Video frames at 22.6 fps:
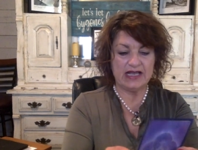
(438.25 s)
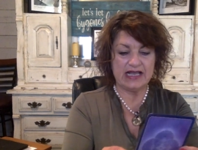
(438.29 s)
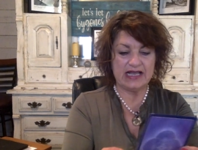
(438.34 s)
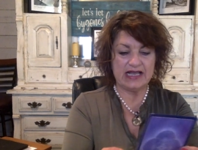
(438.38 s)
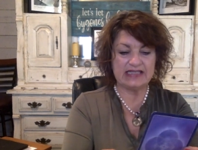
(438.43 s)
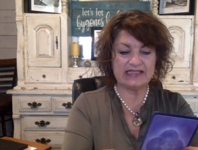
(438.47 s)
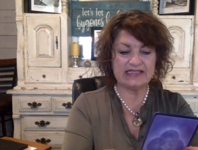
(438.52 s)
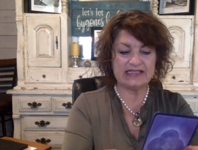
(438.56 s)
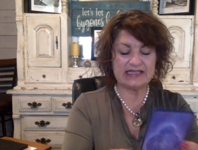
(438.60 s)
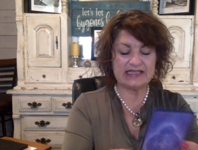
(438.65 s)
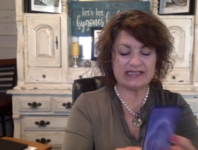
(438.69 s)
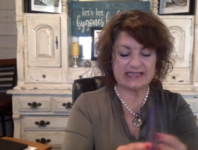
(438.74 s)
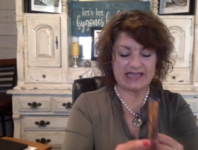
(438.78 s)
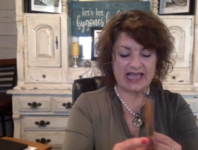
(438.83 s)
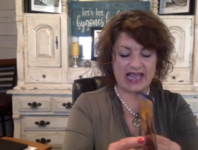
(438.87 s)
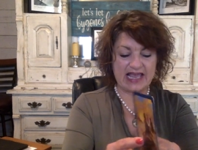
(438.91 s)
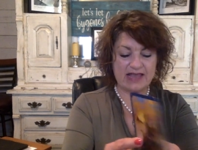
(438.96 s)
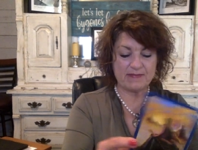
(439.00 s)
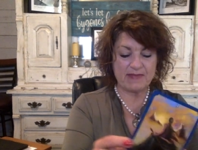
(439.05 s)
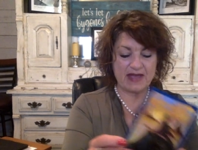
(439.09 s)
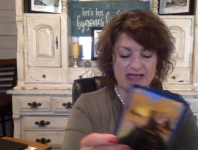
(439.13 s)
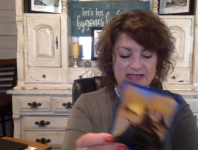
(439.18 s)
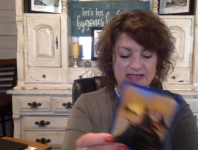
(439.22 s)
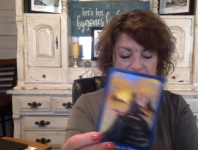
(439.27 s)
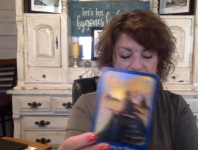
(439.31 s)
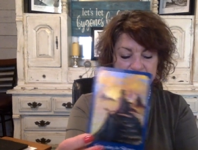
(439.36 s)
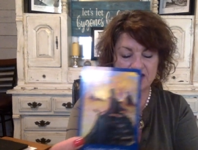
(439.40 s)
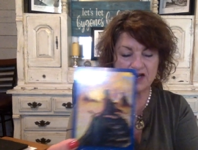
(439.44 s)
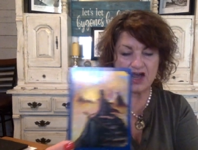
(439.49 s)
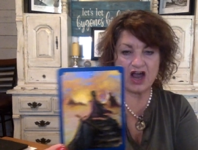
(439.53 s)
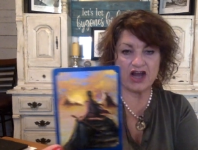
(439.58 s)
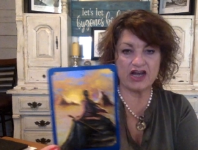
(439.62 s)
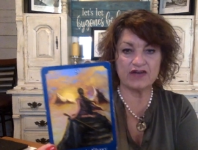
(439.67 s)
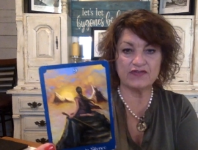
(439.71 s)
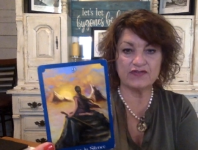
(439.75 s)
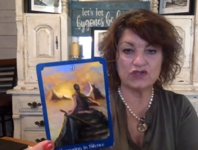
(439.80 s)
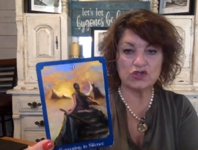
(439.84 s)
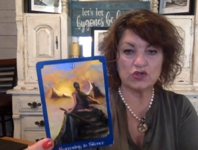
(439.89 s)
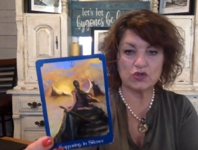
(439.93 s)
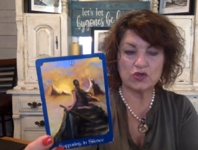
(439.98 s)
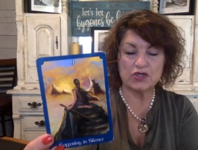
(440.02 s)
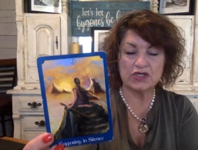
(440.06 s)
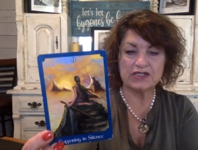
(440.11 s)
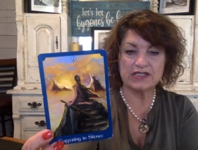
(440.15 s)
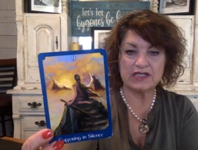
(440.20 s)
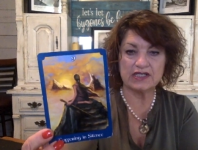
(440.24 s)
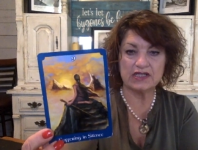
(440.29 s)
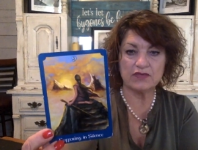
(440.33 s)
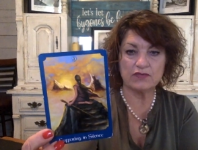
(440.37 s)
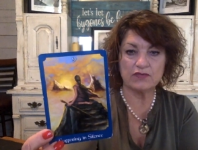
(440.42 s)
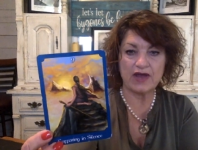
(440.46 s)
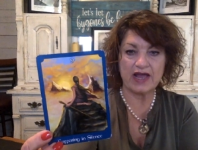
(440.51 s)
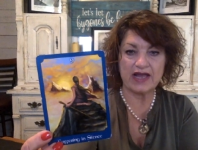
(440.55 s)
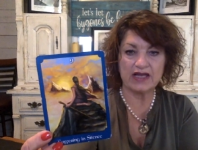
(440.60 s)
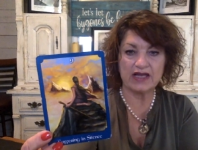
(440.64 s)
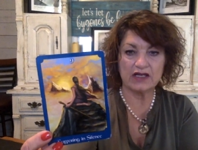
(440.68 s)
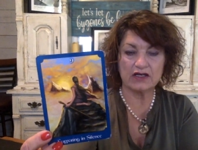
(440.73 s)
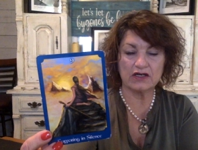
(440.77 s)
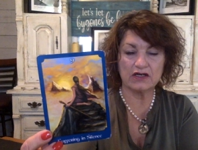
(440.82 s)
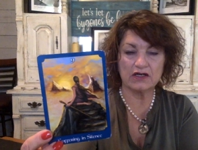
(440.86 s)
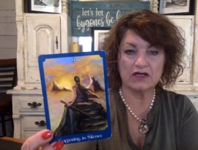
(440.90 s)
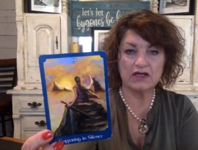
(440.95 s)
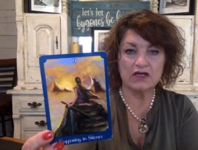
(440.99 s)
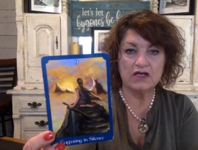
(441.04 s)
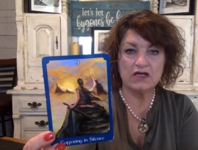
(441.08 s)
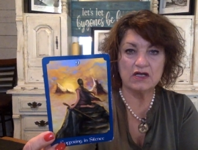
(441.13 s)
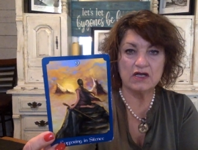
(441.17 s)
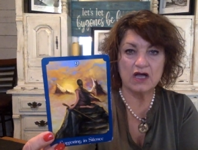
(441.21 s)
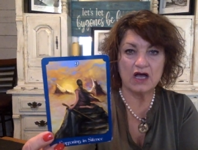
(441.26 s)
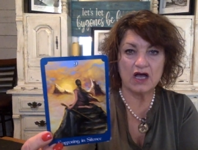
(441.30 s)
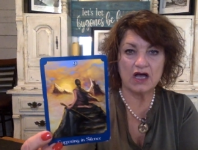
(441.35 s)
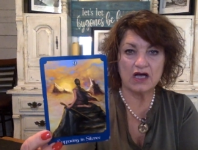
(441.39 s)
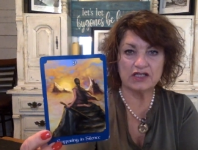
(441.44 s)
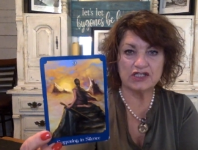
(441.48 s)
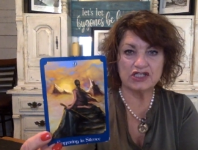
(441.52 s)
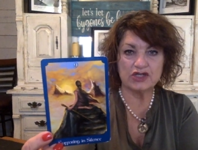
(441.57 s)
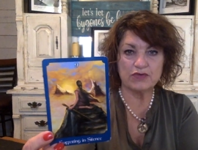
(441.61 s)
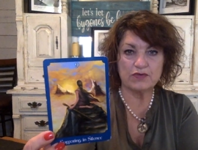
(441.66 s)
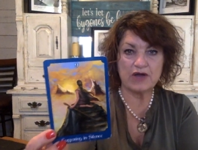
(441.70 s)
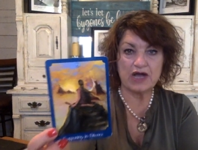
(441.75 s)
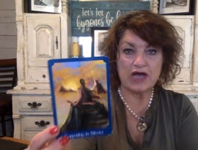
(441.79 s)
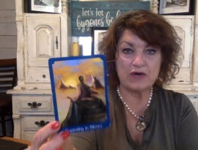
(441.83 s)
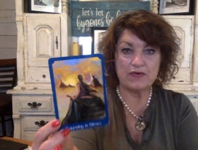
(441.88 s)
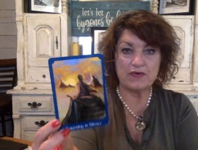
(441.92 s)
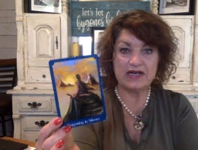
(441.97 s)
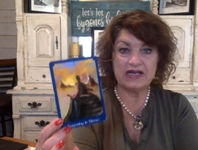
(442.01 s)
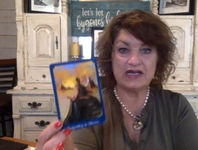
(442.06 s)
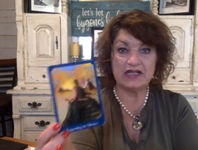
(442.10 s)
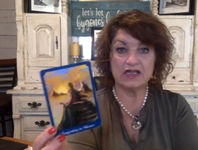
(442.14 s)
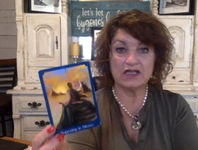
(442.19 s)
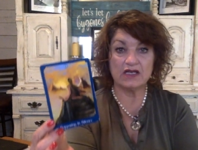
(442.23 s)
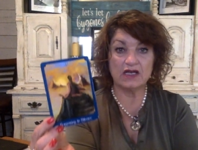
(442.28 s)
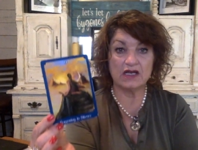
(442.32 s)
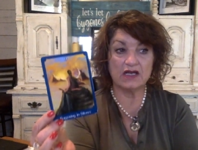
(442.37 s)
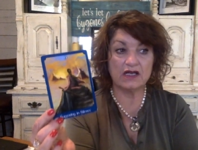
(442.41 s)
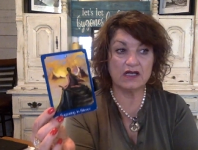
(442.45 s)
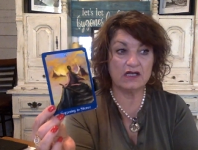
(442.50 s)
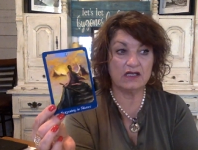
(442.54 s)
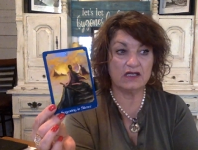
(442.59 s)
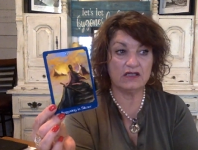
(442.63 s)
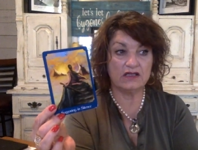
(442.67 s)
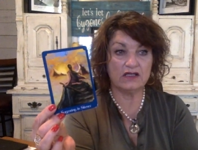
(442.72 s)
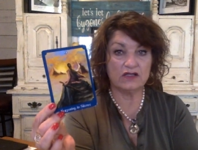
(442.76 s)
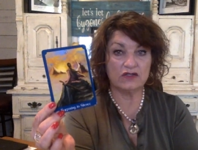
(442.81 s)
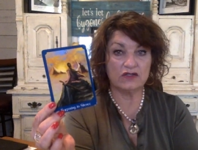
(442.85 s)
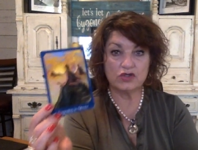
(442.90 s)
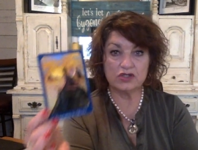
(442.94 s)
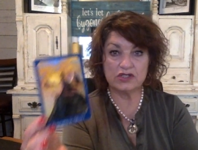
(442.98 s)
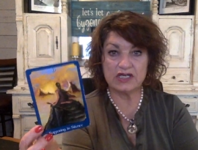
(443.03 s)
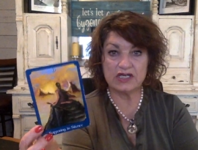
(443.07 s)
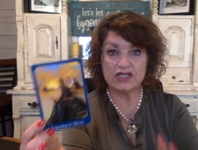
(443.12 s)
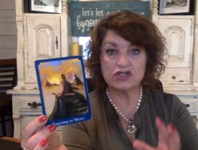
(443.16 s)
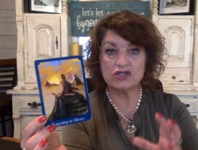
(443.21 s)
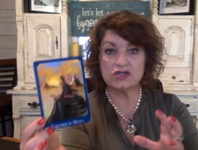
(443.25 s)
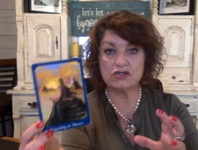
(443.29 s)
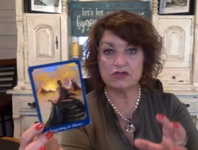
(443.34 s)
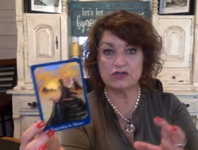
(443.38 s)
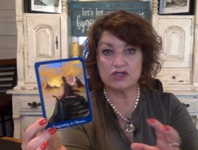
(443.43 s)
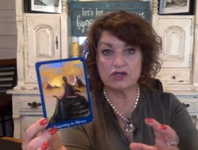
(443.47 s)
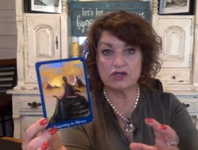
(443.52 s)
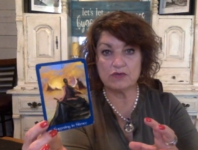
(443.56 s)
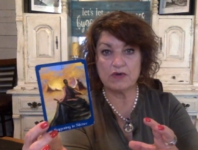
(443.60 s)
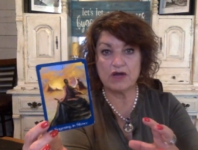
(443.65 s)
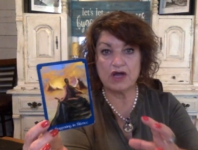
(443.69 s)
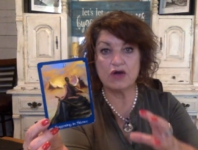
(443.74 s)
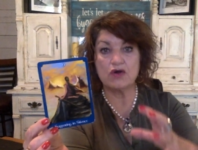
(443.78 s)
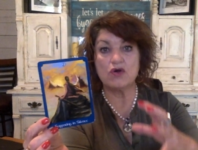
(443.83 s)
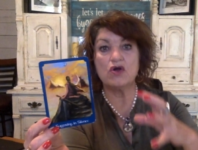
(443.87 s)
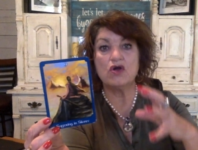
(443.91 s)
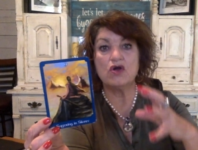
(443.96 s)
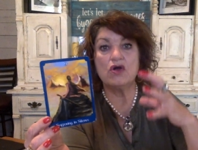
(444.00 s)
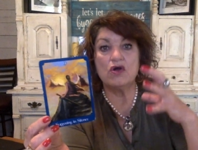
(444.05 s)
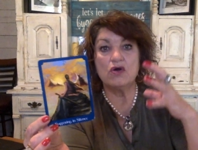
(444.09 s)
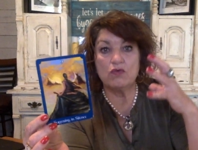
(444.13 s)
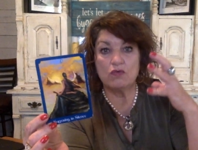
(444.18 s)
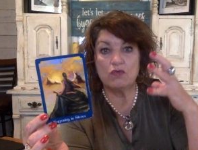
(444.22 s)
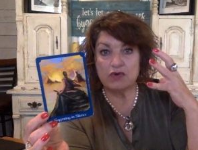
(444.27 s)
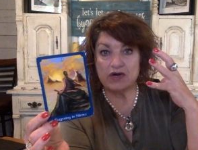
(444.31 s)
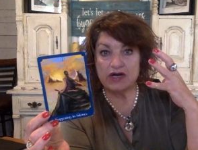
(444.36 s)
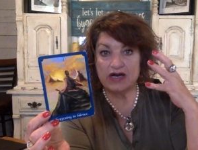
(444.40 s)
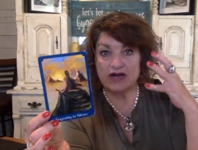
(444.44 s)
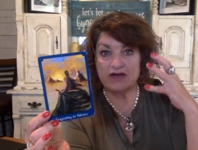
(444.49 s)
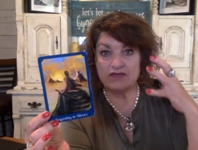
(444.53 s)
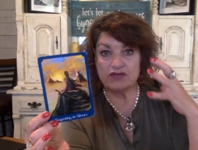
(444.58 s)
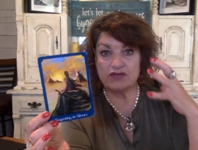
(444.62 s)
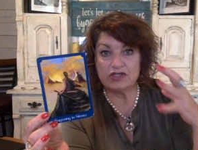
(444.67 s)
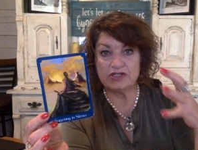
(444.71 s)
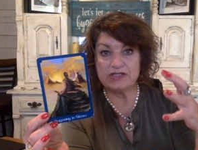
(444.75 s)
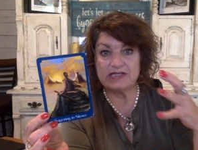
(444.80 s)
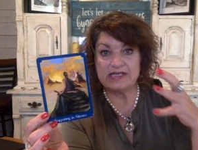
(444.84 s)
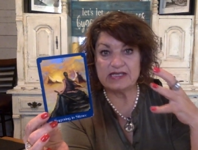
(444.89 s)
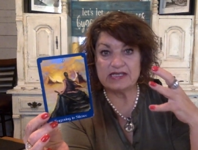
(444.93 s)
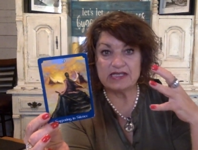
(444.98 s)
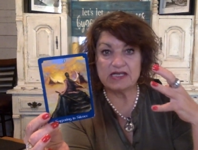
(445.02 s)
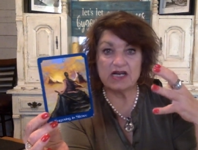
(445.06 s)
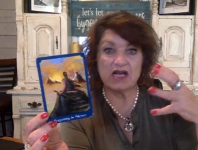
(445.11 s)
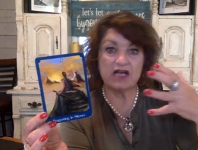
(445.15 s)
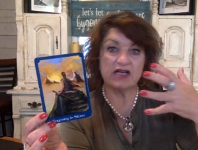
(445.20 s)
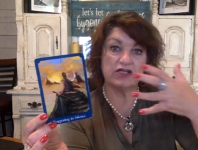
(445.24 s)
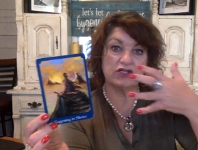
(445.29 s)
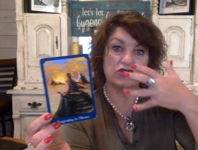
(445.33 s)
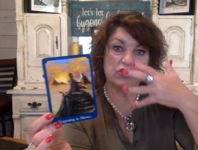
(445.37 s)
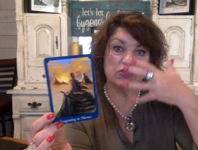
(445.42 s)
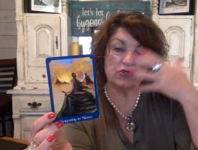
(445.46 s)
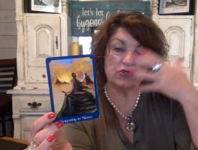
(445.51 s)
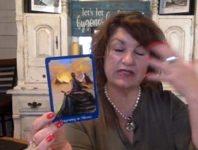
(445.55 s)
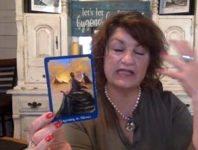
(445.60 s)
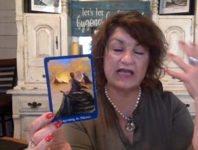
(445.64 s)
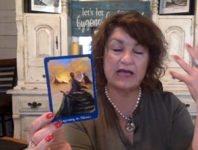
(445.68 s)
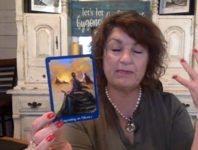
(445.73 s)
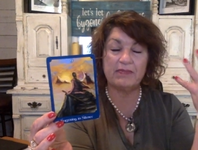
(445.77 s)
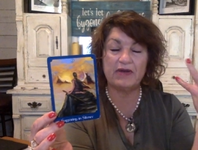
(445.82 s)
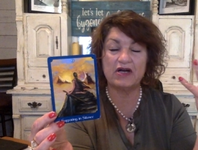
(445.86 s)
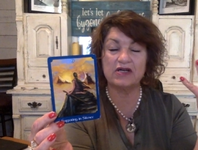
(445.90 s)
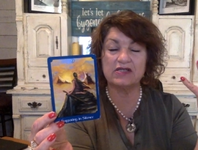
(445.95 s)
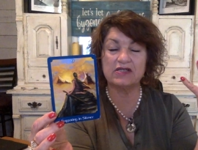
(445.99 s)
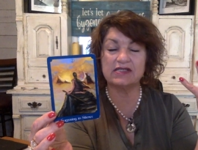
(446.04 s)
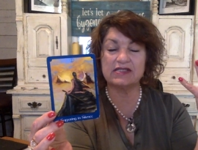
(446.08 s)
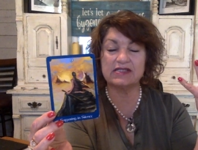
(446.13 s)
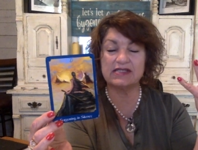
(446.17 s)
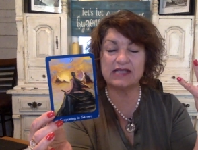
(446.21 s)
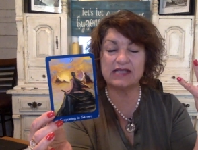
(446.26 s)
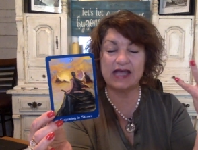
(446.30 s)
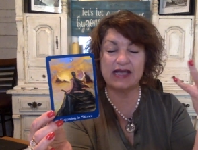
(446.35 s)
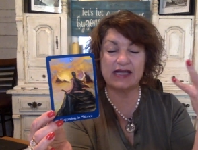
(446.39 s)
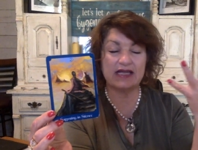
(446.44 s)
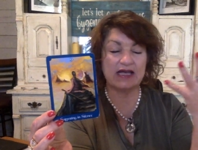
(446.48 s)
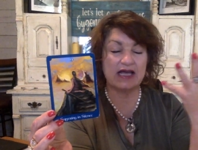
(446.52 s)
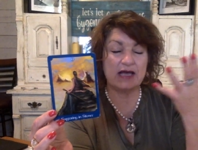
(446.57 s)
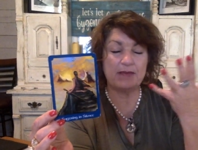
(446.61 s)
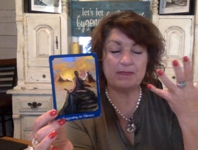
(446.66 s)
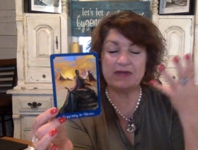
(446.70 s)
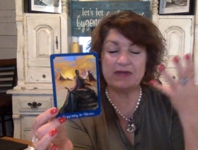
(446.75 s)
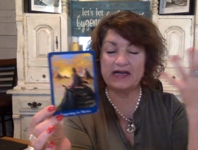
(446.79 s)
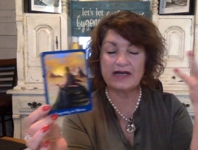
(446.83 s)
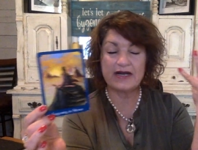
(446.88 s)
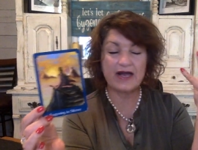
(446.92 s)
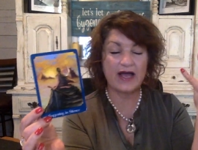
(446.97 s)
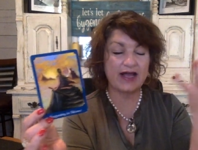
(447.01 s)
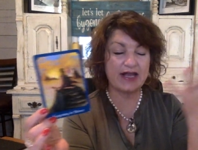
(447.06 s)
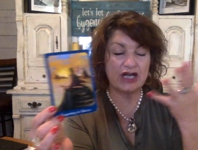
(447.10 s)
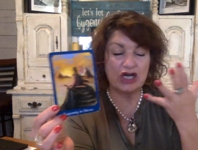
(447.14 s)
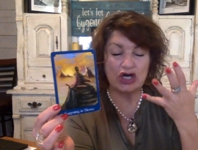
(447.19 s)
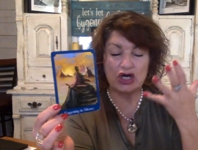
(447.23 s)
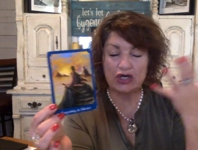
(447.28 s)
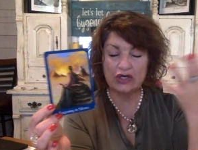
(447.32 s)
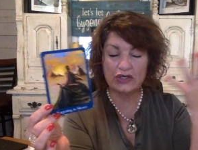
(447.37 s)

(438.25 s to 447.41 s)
It's the same as the Nine of Swords in the regular uh, tarot. And in the, in the traditional tarot, whenever you see the Nine of Swords, that person's like up at night,